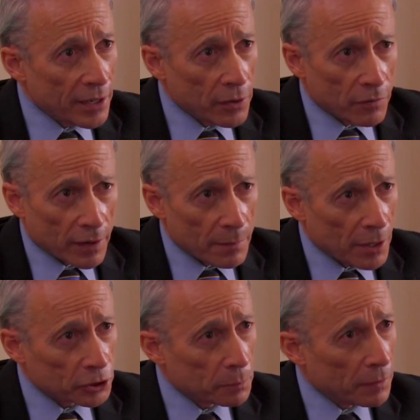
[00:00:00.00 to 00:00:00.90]
you very
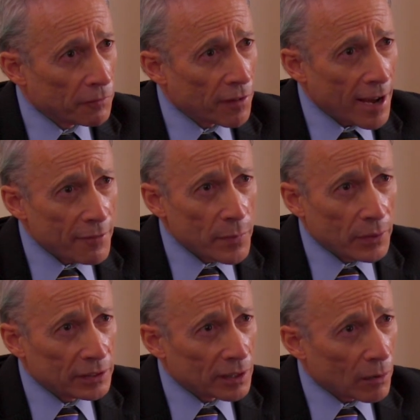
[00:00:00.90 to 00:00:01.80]
much. But $5
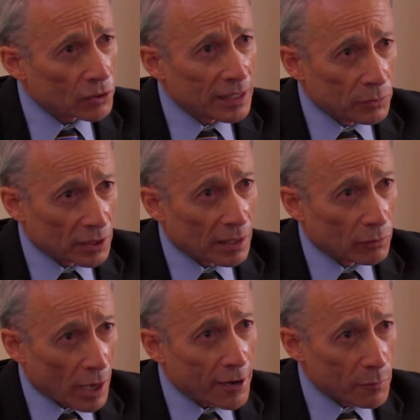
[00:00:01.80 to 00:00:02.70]
million sounds like a
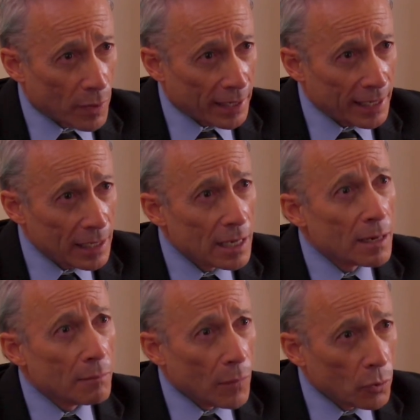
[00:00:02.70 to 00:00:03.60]
lot of money.
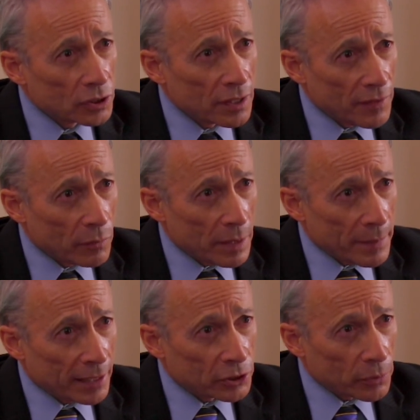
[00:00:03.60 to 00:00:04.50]
Most of it, we
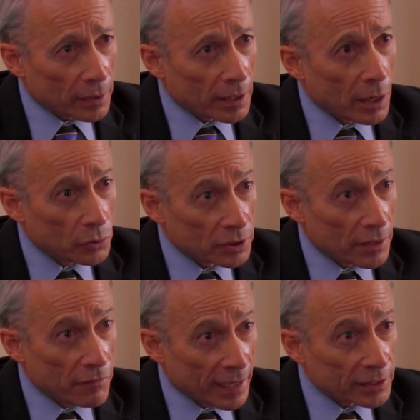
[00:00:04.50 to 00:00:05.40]
make sure, goes to the
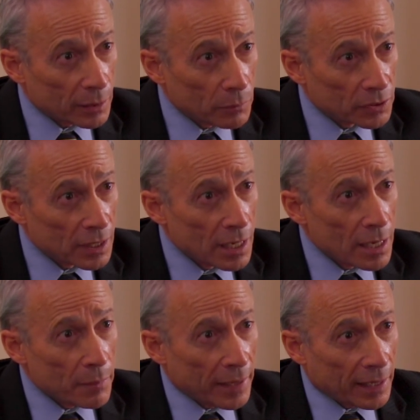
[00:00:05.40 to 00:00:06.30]
victims
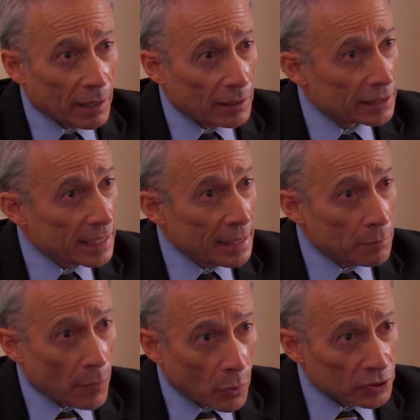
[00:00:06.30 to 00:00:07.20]
because in
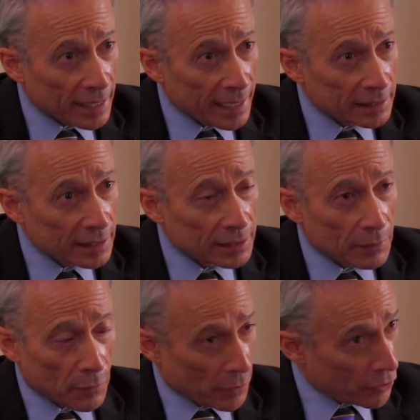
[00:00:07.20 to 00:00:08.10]
most cases,
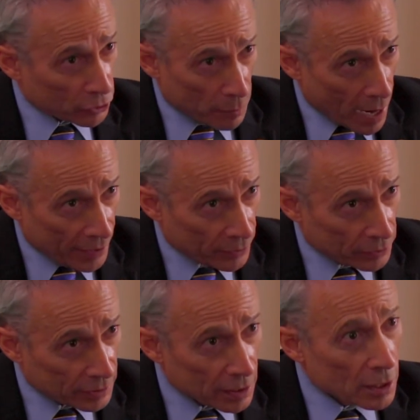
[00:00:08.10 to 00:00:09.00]
when there's minors,